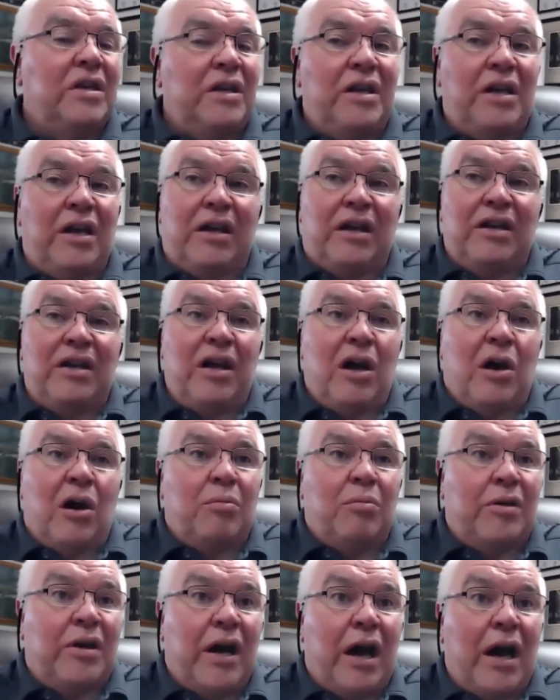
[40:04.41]
It can
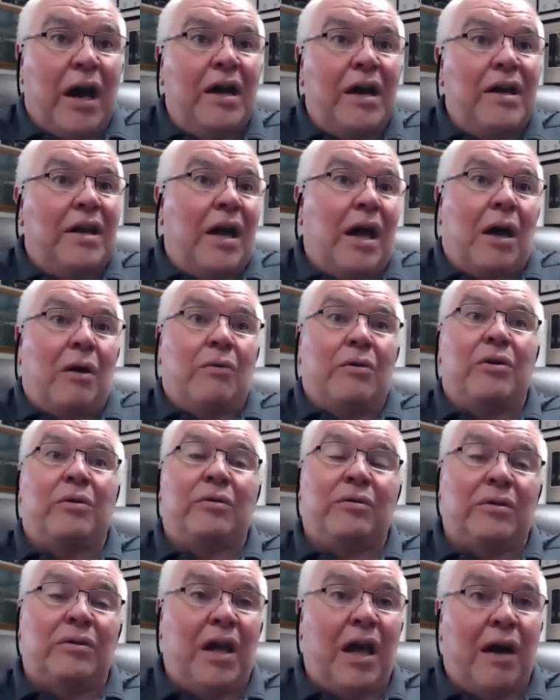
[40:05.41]
help guide how
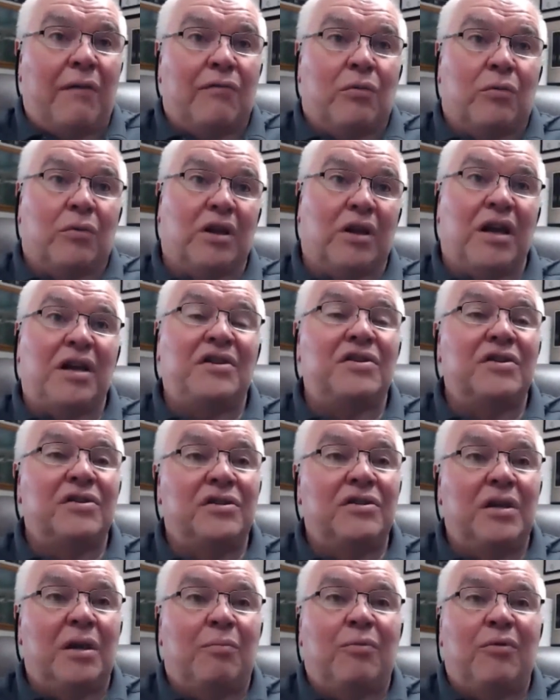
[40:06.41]
we have a
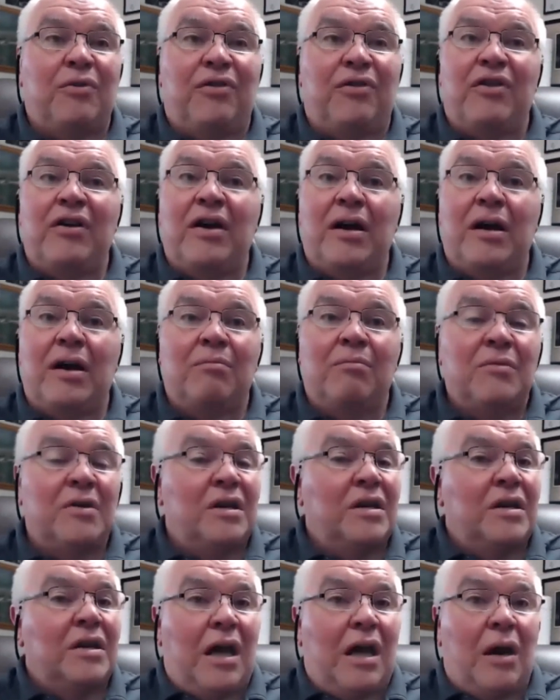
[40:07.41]
relationship with them,
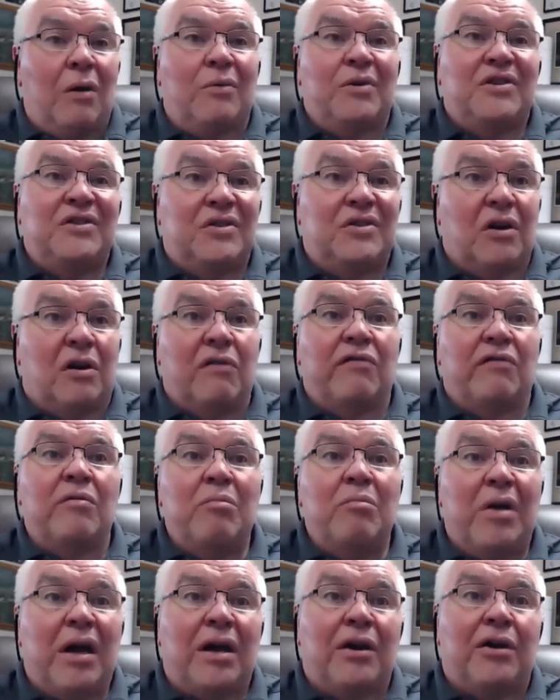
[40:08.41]
how we serve
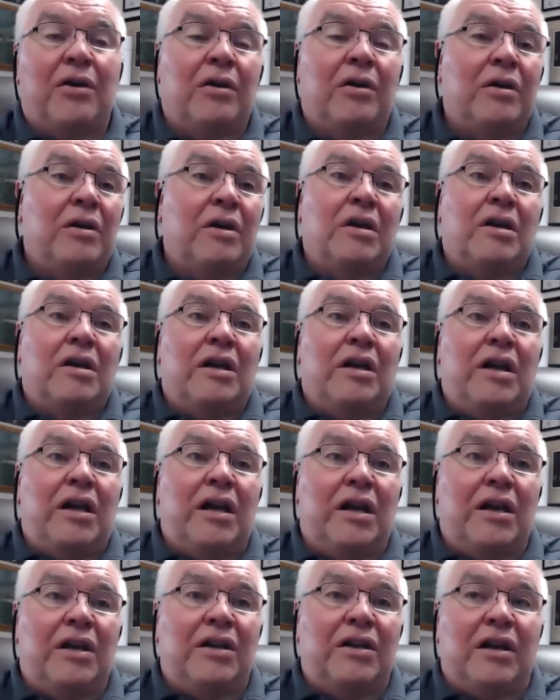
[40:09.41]
them better.
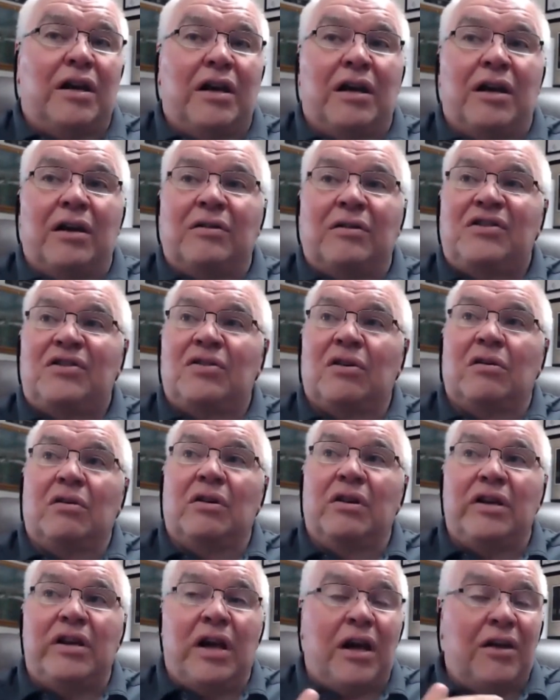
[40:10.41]
And
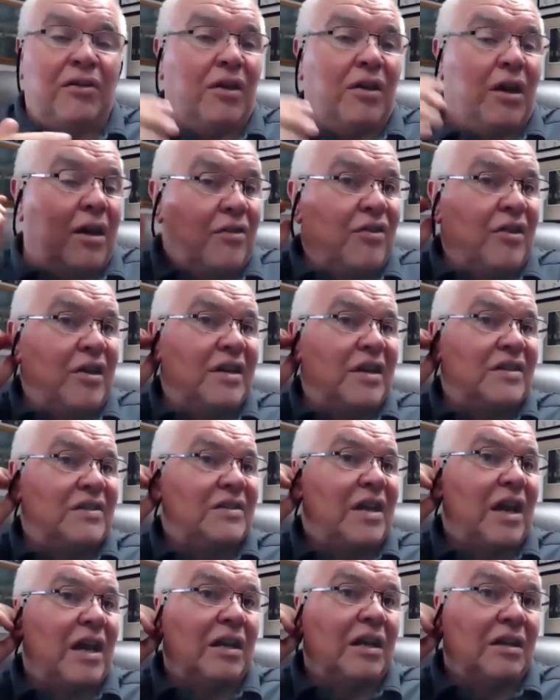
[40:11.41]
certainly, I think it's
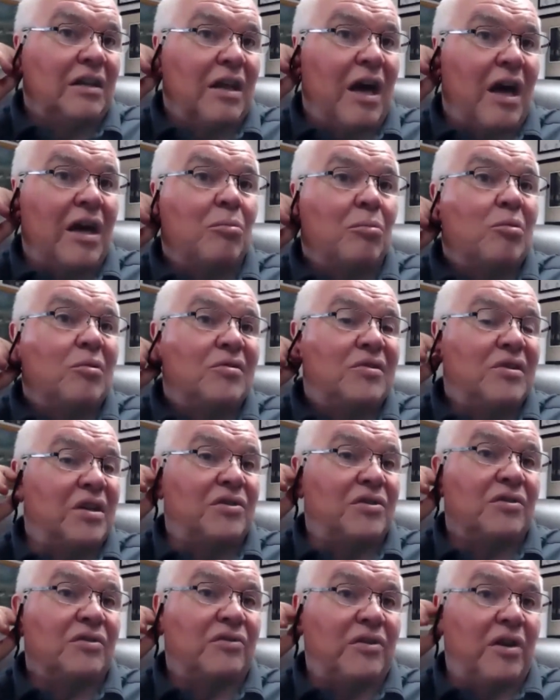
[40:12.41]
got a lot of
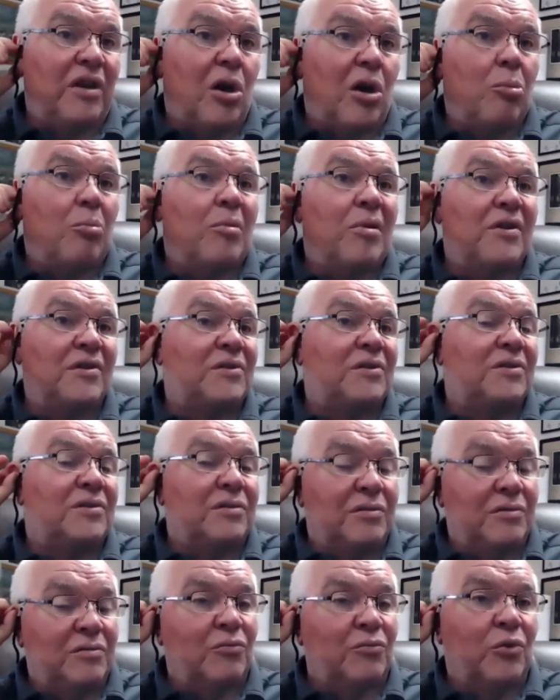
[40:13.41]
potential to help us
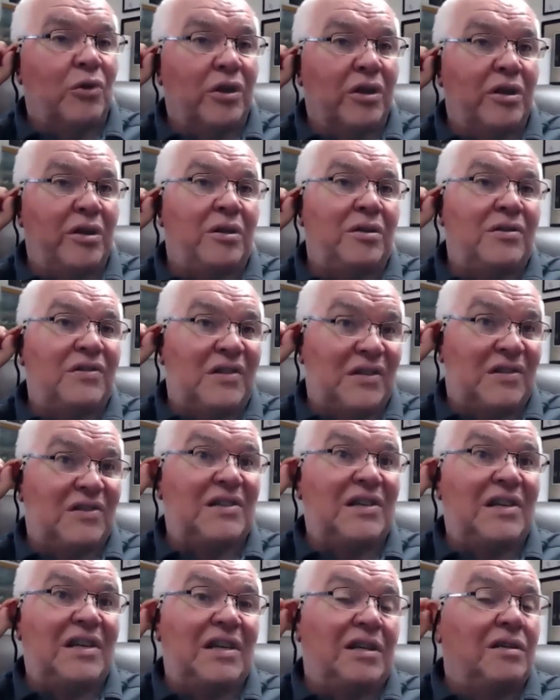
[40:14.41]
really
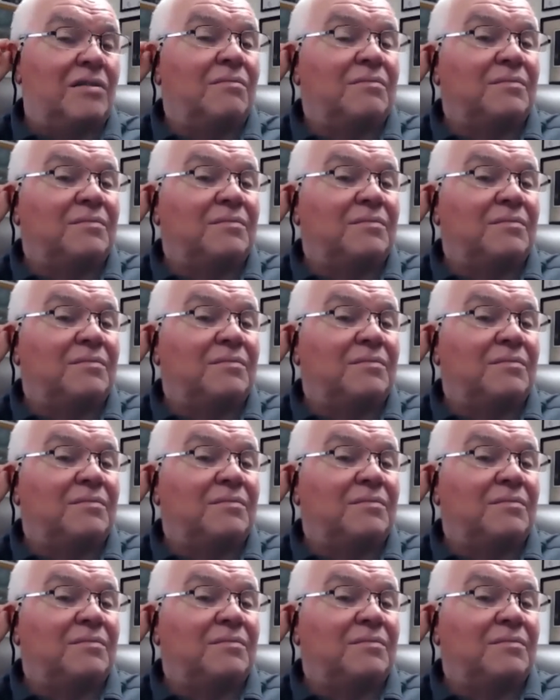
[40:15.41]
succeed.